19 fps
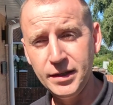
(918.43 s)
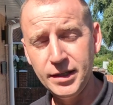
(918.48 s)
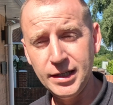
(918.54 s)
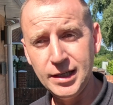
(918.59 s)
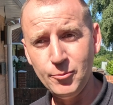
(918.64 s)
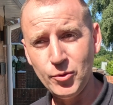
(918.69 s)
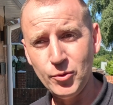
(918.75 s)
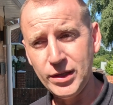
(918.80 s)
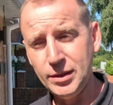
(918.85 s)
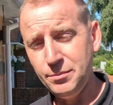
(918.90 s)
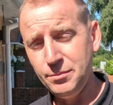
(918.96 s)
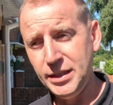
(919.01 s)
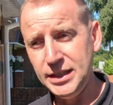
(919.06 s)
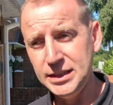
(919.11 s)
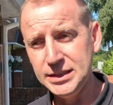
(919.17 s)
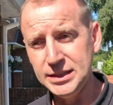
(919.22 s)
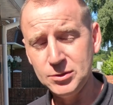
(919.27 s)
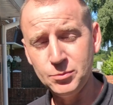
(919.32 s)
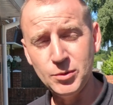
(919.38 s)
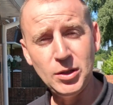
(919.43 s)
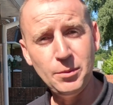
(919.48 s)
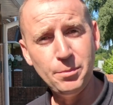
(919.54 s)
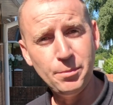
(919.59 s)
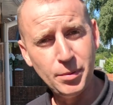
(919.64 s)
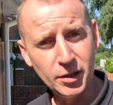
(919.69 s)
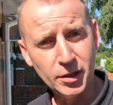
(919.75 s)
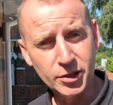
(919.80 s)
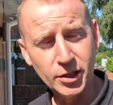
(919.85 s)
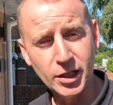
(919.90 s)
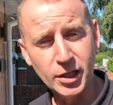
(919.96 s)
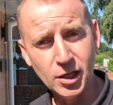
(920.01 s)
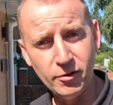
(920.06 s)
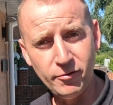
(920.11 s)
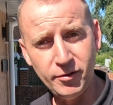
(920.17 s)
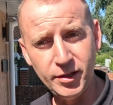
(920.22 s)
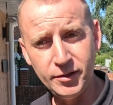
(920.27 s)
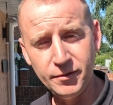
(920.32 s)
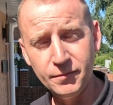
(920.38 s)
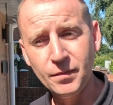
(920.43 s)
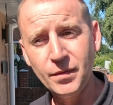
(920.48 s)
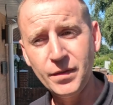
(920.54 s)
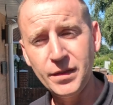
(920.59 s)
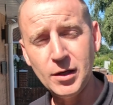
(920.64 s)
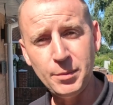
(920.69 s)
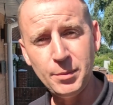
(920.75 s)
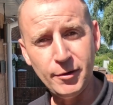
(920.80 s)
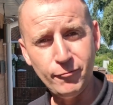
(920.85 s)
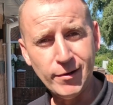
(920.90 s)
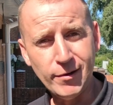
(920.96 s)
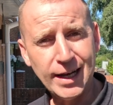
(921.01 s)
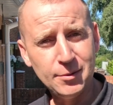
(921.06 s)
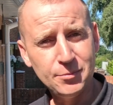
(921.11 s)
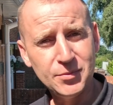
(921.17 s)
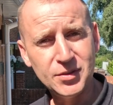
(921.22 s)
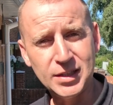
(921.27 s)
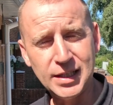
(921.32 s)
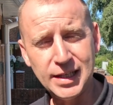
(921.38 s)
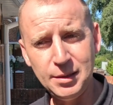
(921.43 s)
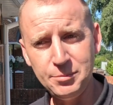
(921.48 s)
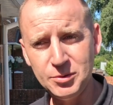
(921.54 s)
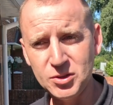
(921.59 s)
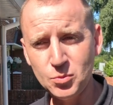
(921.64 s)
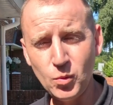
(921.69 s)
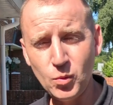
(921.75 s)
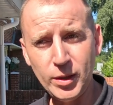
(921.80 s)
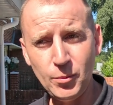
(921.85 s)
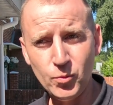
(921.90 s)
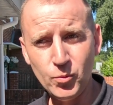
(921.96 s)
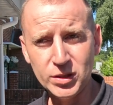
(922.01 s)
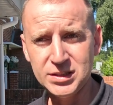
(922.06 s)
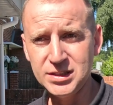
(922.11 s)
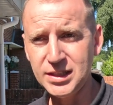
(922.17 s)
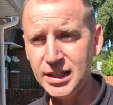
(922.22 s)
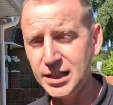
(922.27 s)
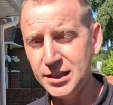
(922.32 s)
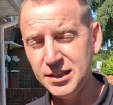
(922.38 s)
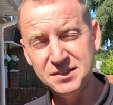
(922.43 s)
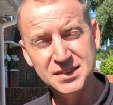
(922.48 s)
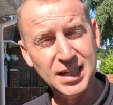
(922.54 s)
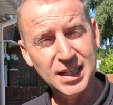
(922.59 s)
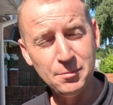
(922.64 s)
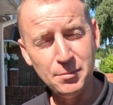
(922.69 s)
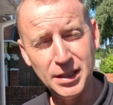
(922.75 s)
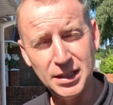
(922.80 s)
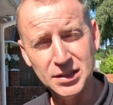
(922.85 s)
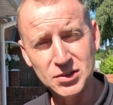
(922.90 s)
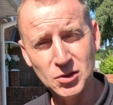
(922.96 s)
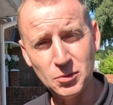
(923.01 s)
And what that means is when you plug your car in There'll be a random delay between one second and 10 minutes,